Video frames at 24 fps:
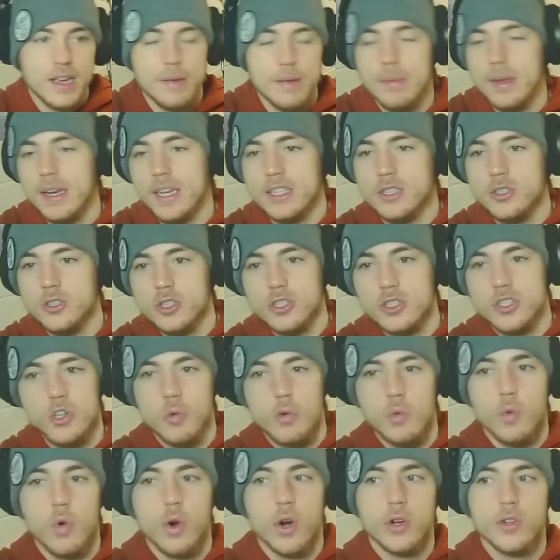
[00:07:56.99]
I mean, it's just a
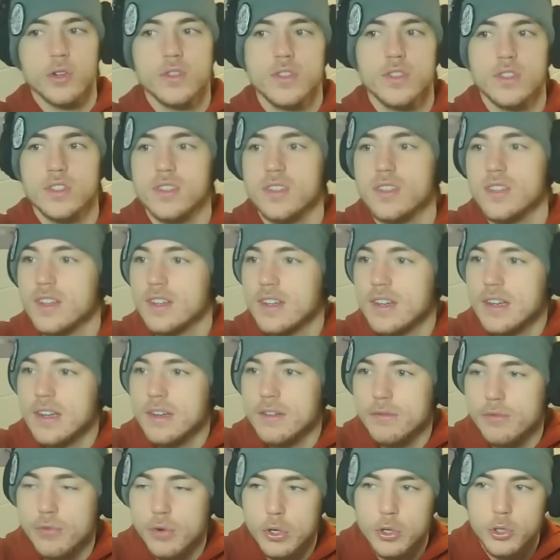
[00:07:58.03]
worse
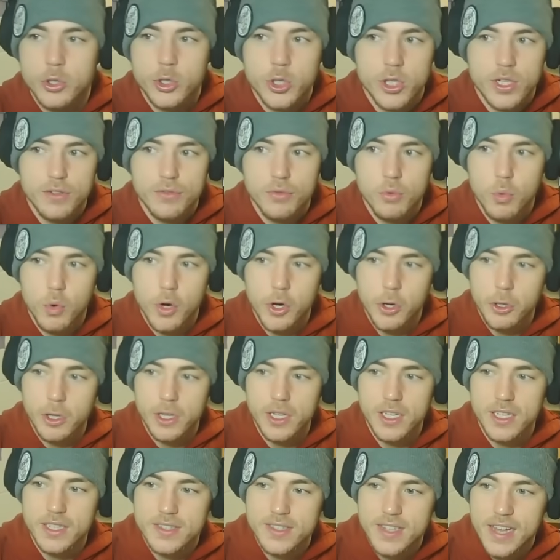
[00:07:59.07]
version of
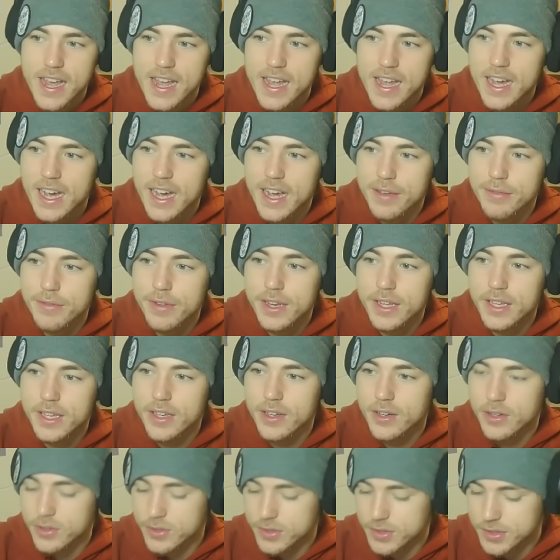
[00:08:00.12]
Worley's AI
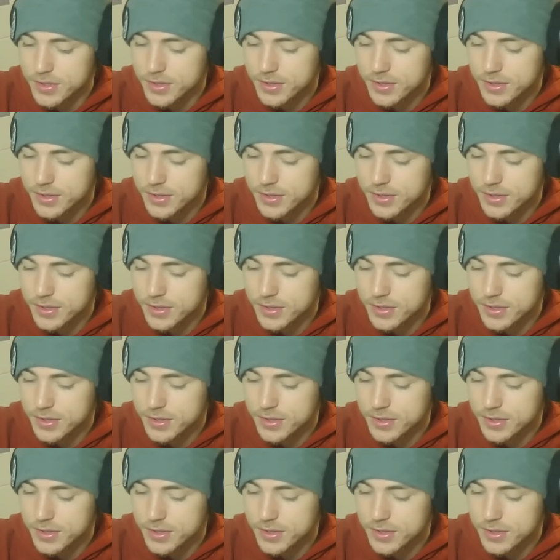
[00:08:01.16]
videos